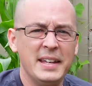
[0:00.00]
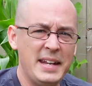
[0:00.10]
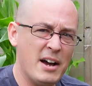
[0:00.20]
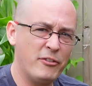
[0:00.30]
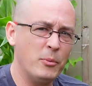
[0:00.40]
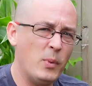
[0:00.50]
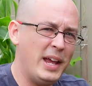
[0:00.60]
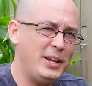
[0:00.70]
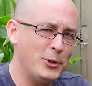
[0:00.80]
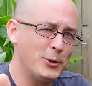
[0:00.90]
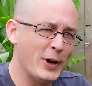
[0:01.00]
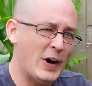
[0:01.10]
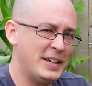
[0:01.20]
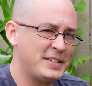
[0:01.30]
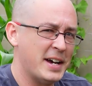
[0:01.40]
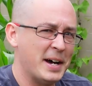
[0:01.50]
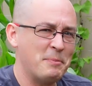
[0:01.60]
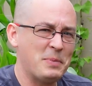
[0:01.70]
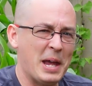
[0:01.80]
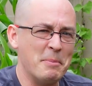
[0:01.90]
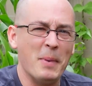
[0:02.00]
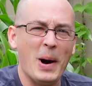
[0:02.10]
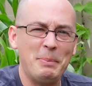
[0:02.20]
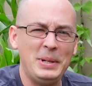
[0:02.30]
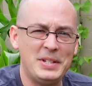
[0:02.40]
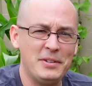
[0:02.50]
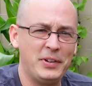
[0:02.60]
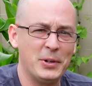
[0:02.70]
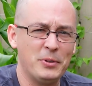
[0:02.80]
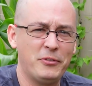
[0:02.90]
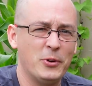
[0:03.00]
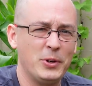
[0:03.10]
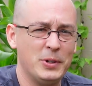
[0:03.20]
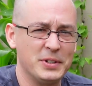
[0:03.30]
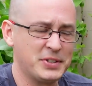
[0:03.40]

Now, from where you guys are, it might be difficult for you to